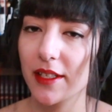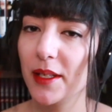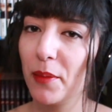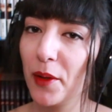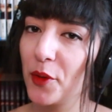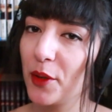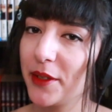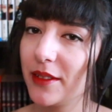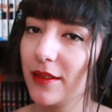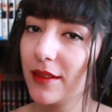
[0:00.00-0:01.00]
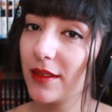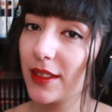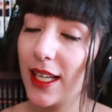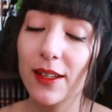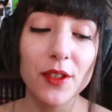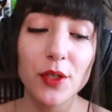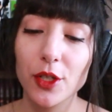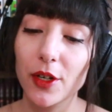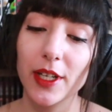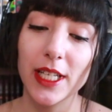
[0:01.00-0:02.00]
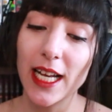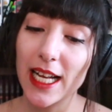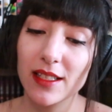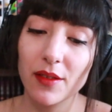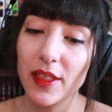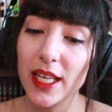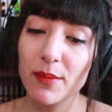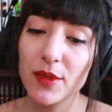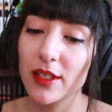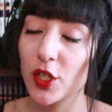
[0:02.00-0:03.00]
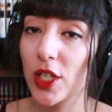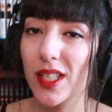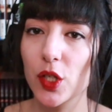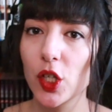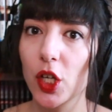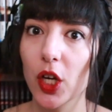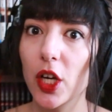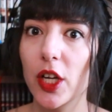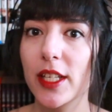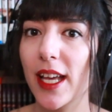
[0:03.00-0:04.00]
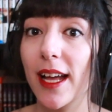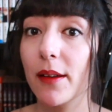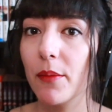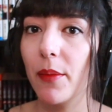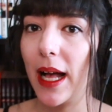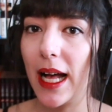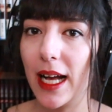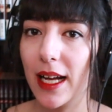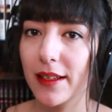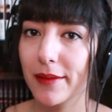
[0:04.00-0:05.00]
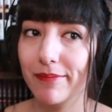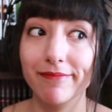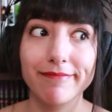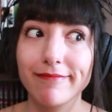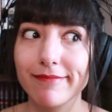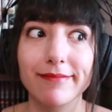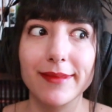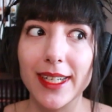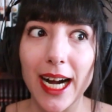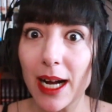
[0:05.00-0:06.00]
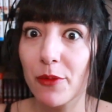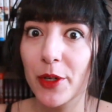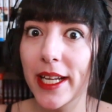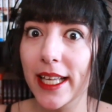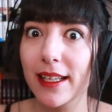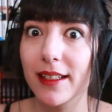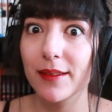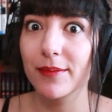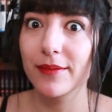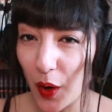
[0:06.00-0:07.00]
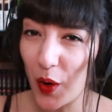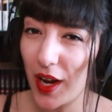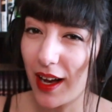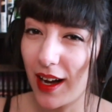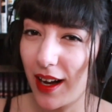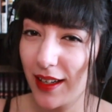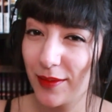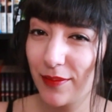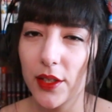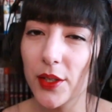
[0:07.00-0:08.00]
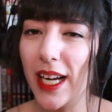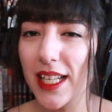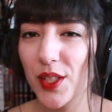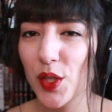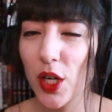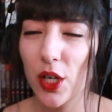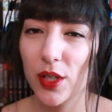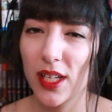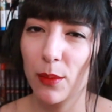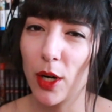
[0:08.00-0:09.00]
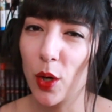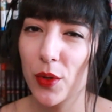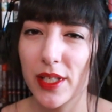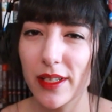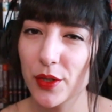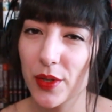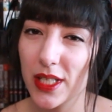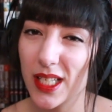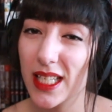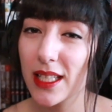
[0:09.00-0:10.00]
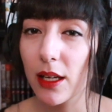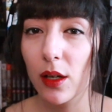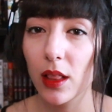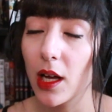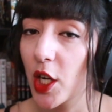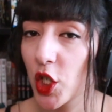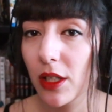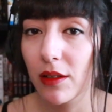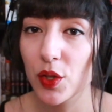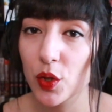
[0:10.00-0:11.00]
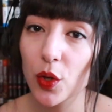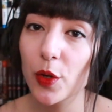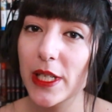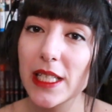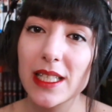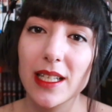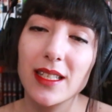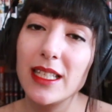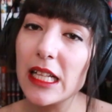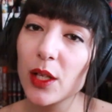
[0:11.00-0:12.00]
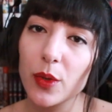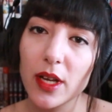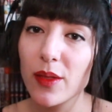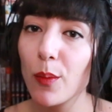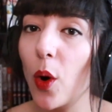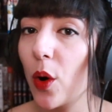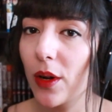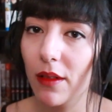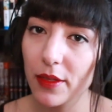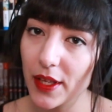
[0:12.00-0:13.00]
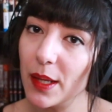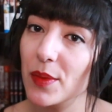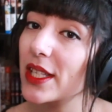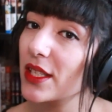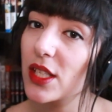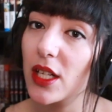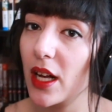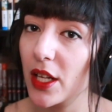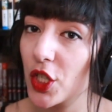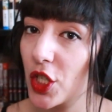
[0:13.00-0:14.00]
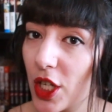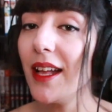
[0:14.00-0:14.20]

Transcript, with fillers: simple woman. If a story has themes such as good and bad, I'm reading it. Hola! You guys know that I'm always interested in psychological stories that deal with moral themes and such,